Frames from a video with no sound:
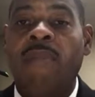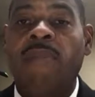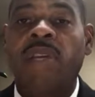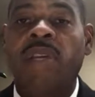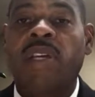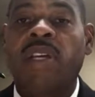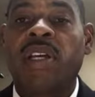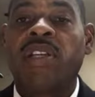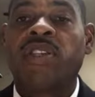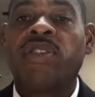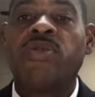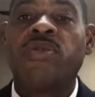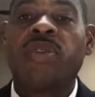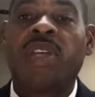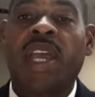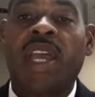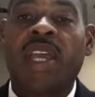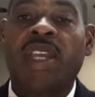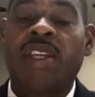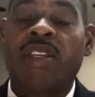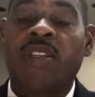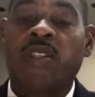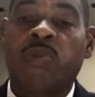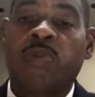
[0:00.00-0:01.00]
Because you
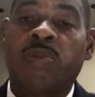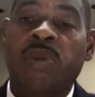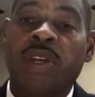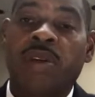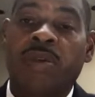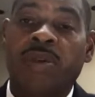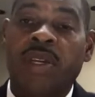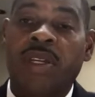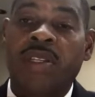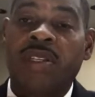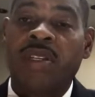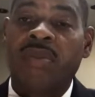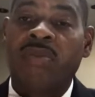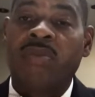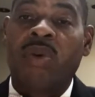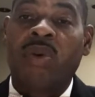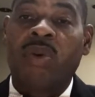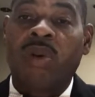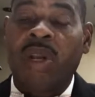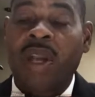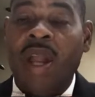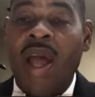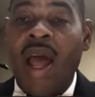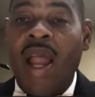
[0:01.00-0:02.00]
gain experience and
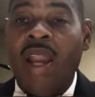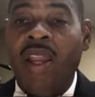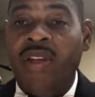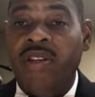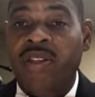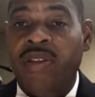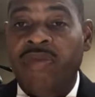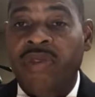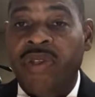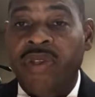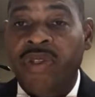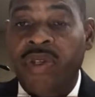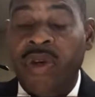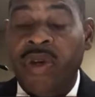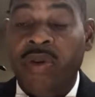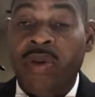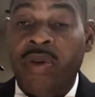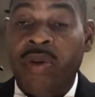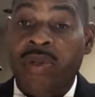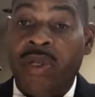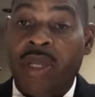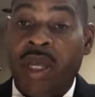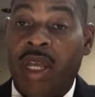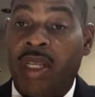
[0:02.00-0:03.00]
more knowledge of the
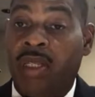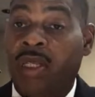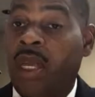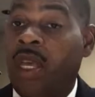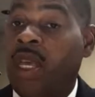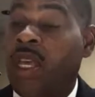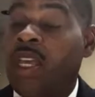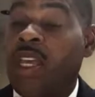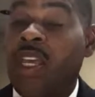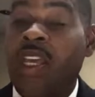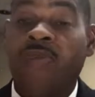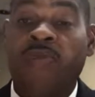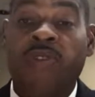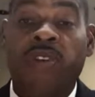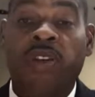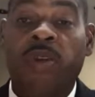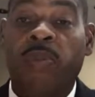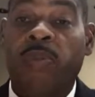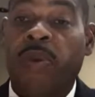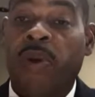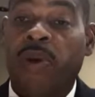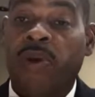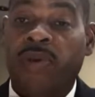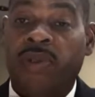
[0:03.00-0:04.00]
circumstance, even
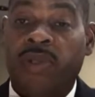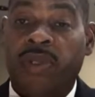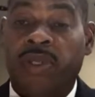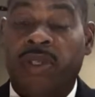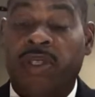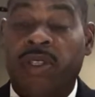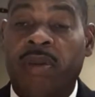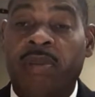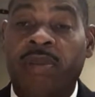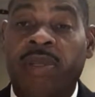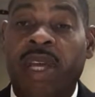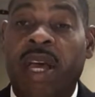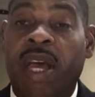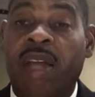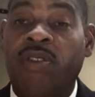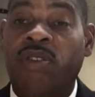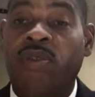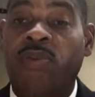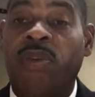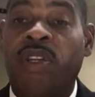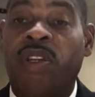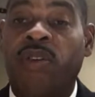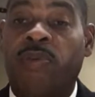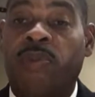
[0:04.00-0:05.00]
the person.
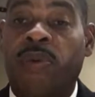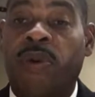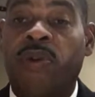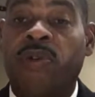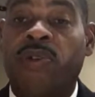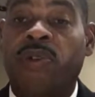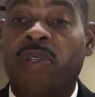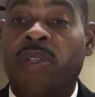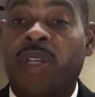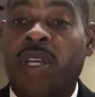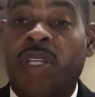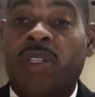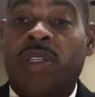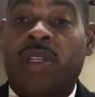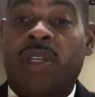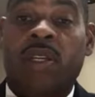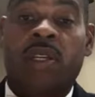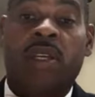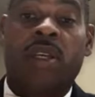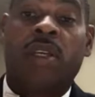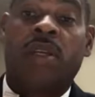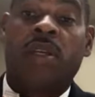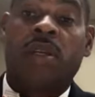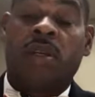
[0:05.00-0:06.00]
Sometimes you meet a person, there's
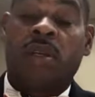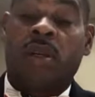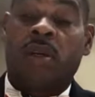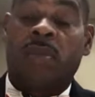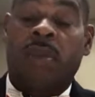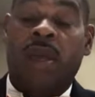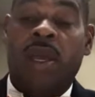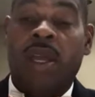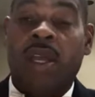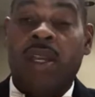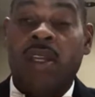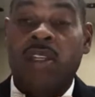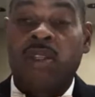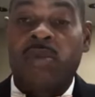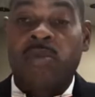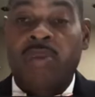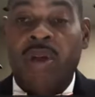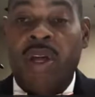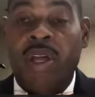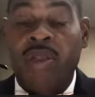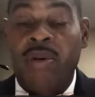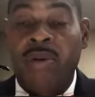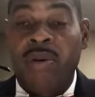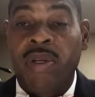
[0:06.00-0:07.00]
a, oh man, this
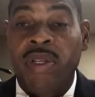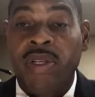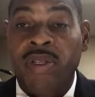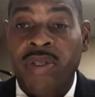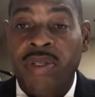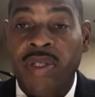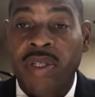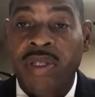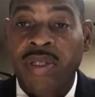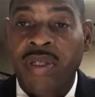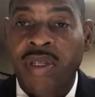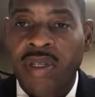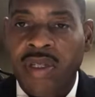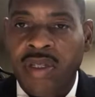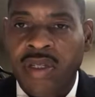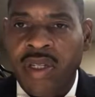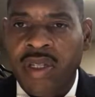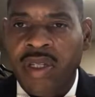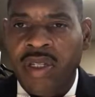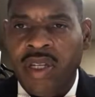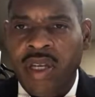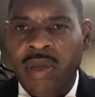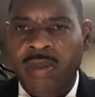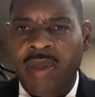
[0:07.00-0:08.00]
brother or this sister is
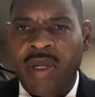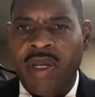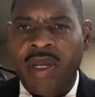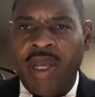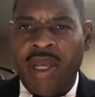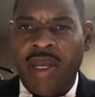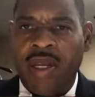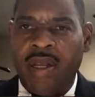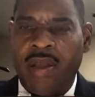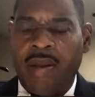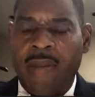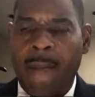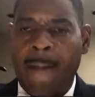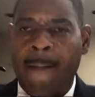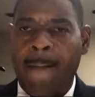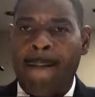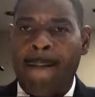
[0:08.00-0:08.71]
intimidating.